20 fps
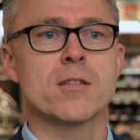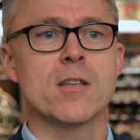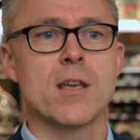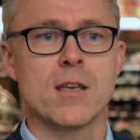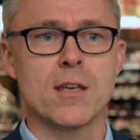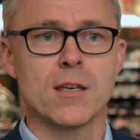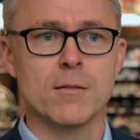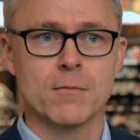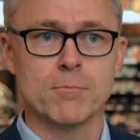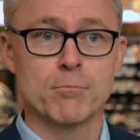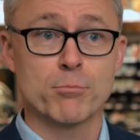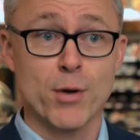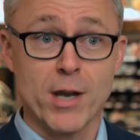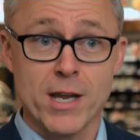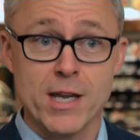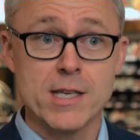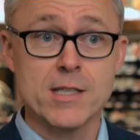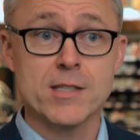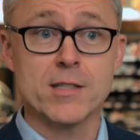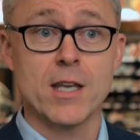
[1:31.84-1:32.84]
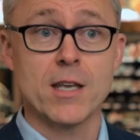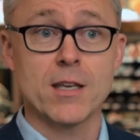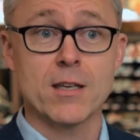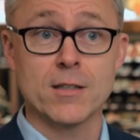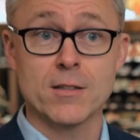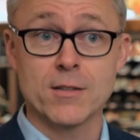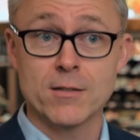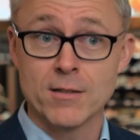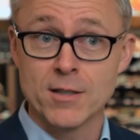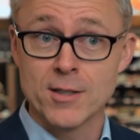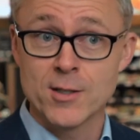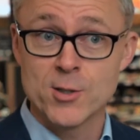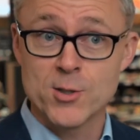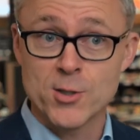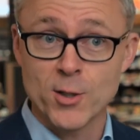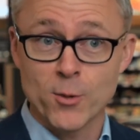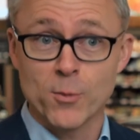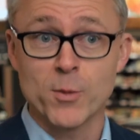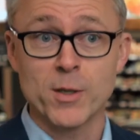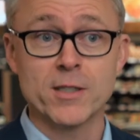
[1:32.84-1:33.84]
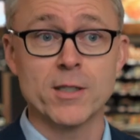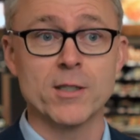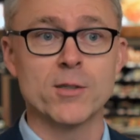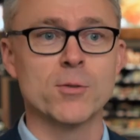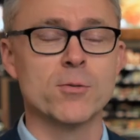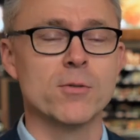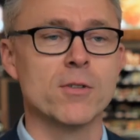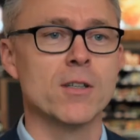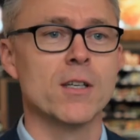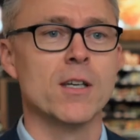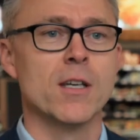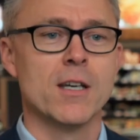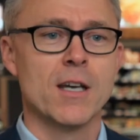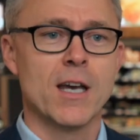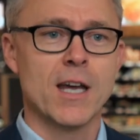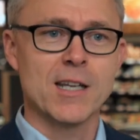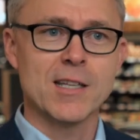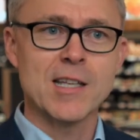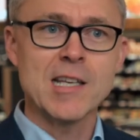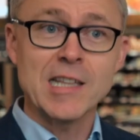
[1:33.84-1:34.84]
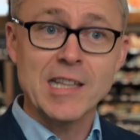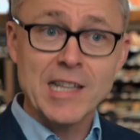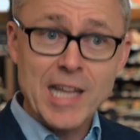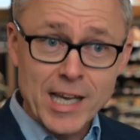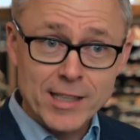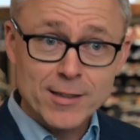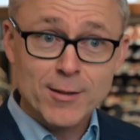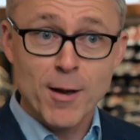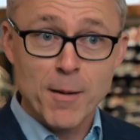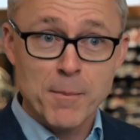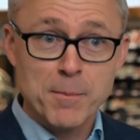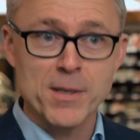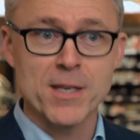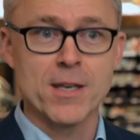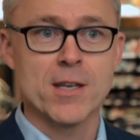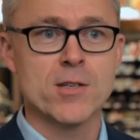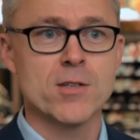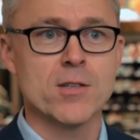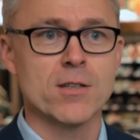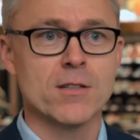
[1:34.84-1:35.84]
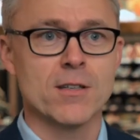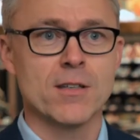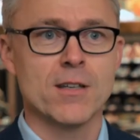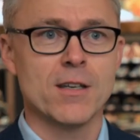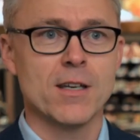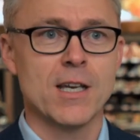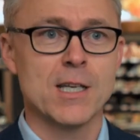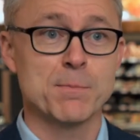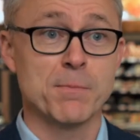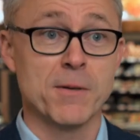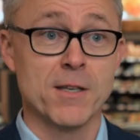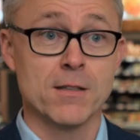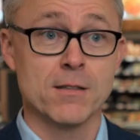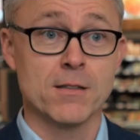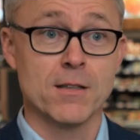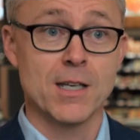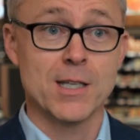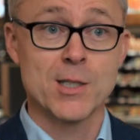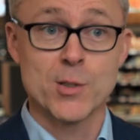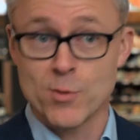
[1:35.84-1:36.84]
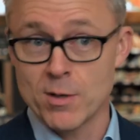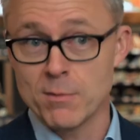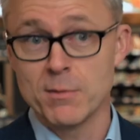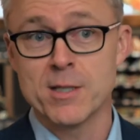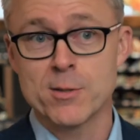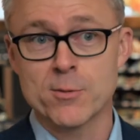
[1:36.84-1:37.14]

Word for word: they can praise, they can show what they're doing. And I think that combination has been extremely